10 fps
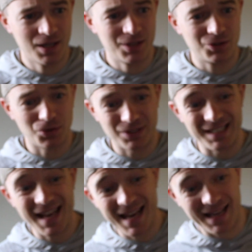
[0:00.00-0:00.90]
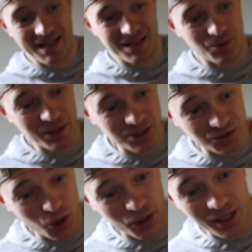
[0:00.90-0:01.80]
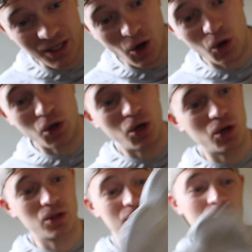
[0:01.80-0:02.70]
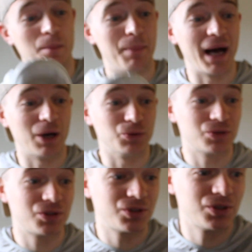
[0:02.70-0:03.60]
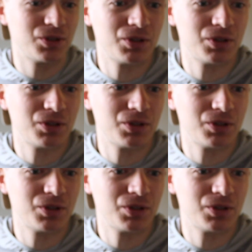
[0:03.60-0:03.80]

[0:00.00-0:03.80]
So today we are talking all about